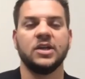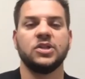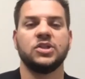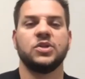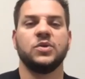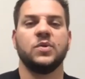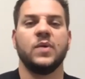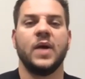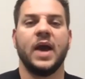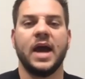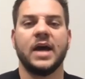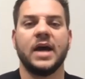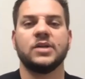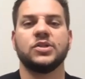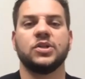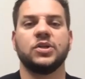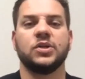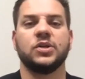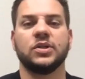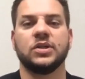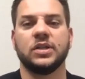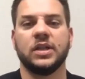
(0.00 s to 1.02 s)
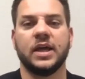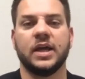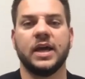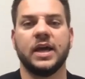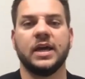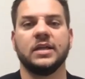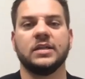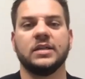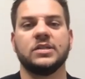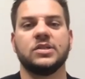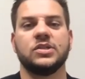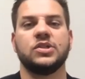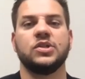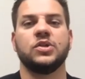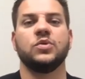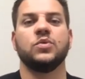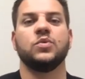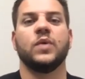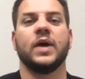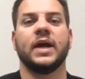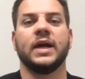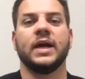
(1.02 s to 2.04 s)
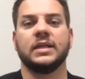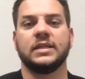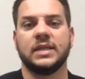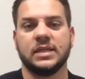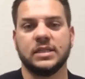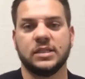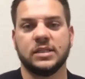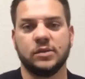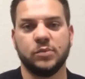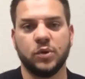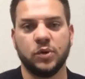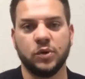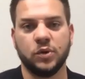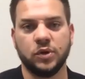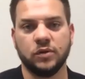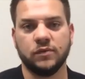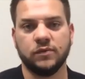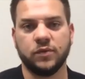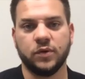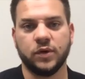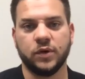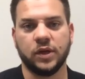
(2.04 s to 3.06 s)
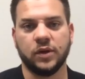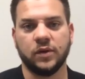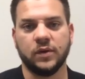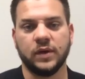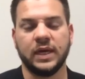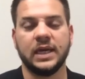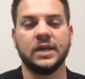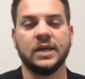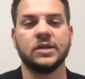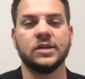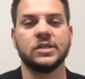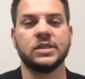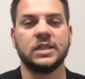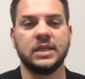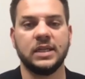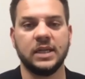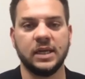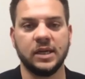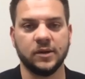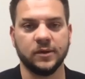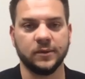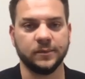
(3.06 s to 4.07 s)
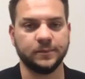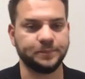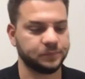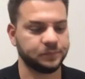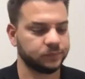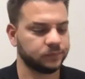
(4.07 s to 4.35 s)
to ask your clients to write a testimonial for you. Here's the deal.